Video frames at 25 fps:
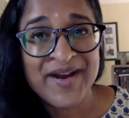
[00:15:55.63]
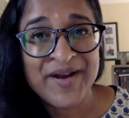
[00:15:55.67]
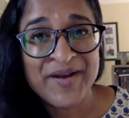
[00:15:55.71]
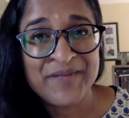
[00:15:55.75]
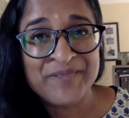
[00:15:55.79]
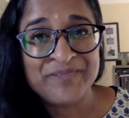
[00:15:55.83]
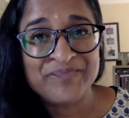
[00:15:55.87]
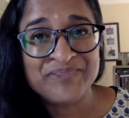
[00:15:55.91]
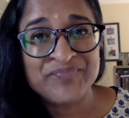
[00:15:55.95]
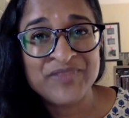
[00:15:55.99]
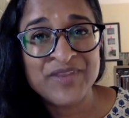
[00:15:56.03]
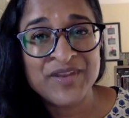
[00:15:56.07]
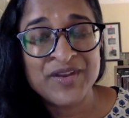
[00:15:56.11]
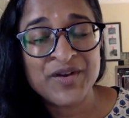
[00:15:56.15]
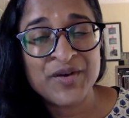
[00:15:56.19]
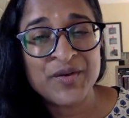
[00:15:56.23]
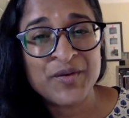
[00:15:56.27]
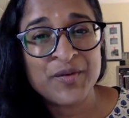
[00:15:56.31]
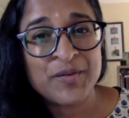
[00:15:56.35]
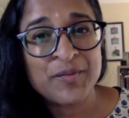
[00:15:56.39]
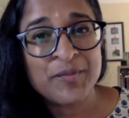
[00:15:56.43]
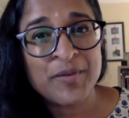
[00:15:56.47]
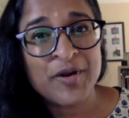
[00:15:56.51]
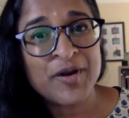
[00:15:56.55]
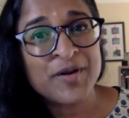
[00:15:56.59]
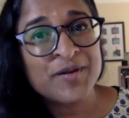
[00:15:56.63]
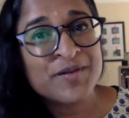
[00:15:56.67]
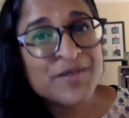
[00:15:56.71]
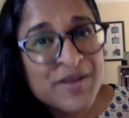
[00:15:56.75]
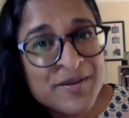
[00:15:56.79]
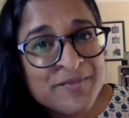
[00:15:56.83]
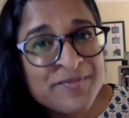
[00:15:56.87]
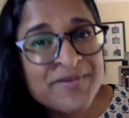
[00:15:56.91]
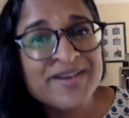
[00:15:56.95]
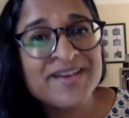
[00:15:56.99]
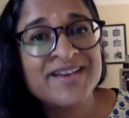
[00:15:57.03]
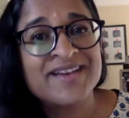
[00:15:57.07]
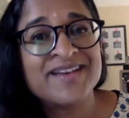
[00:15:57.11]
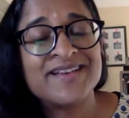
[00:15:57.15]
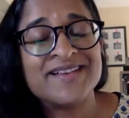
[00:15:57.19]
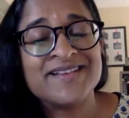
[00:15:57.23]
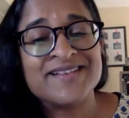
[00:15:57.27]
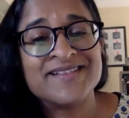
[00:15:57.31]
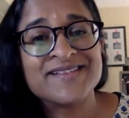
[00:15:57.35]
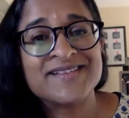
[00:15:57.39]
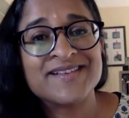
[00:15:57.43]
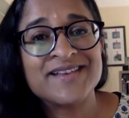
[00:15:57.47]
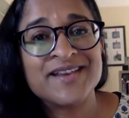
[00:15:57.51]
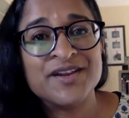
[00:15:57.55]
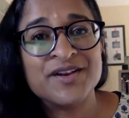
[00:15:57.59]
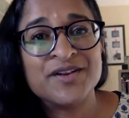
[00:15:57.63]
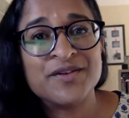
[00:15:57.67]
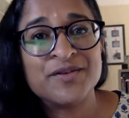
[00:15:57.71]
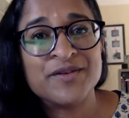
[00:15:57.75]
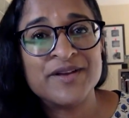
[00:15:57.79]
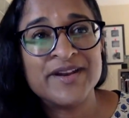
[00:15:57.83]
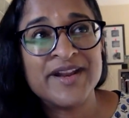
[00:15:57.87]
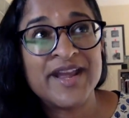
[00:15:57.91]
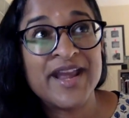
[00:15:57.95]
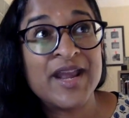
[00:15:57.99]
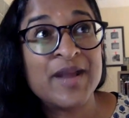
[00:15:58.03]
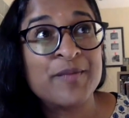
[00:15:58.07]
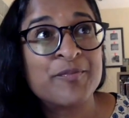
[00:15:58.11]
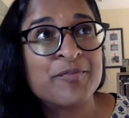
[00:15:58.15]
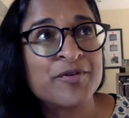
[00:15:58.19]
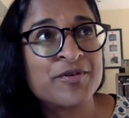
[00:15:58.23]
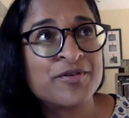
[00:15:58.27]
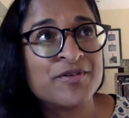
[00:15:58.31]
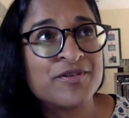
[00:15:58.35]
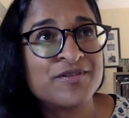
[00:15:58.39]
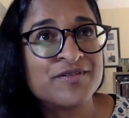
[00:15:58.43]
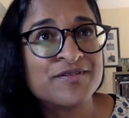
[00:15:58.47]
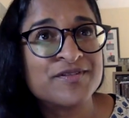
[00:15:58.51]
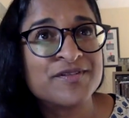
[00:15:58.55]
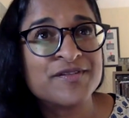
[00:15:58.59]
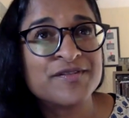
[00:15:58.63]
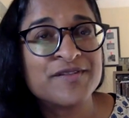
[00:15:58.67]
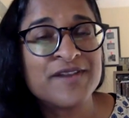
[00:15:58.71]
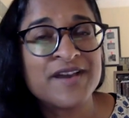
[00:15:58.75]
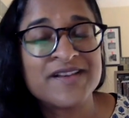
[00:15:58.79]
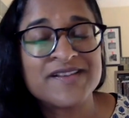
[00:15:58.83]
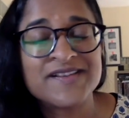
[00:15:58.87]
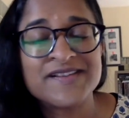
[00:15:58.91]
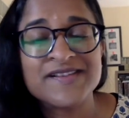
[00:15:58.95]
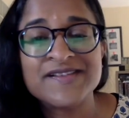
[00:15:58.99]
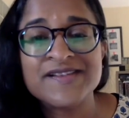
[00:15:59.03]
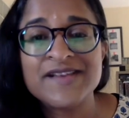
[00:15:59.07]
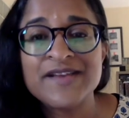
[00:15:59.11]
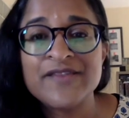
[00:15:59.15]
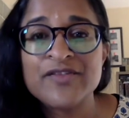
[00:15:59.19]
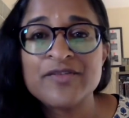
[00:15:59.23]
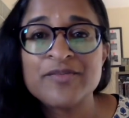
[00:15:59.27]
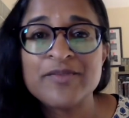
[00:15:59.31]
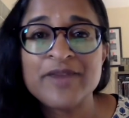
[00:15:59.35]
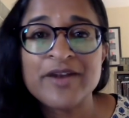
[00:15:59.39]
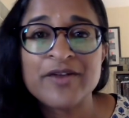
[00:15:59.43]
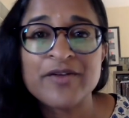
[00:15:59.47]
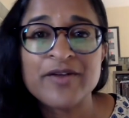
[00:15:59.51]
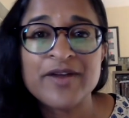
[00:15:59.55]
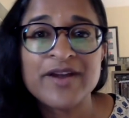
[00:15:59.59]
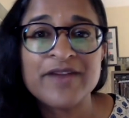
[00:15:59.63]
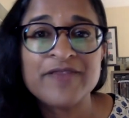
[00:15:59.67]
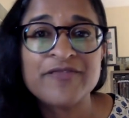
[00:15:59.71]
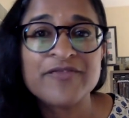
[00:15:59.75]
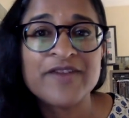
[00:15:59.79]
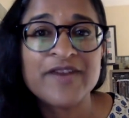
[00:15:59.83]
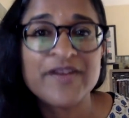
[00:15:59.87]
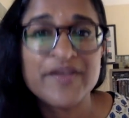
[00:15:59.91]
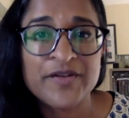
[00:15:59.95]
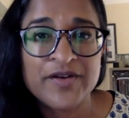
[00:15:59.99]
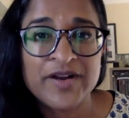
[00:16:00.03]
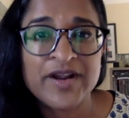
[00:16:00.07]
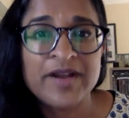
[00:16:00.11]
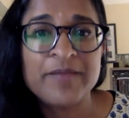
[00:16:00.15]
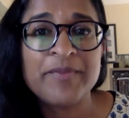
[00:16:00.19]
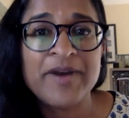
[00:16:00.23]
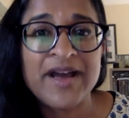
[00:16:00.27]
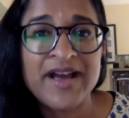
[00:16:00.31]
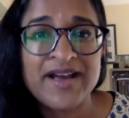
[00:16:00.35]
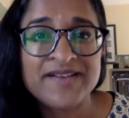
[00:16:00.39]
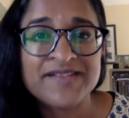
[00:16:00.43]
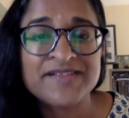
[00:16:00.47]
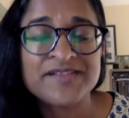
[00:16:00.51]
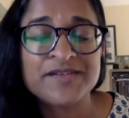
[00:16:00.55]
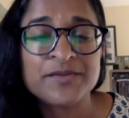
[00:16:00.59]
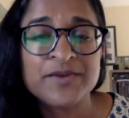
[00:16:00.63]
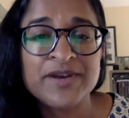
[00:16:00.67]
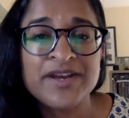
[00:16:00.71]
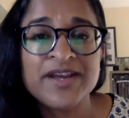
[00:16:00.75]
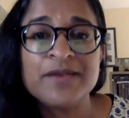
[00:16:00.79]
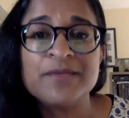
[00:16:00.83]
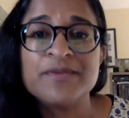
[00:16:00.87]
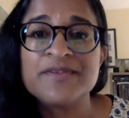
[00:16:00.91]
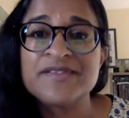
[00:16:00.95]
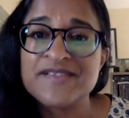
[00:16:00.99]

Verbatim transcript: um, you know, partly because, you know, in April two thousand seven, my grandfather had passed away.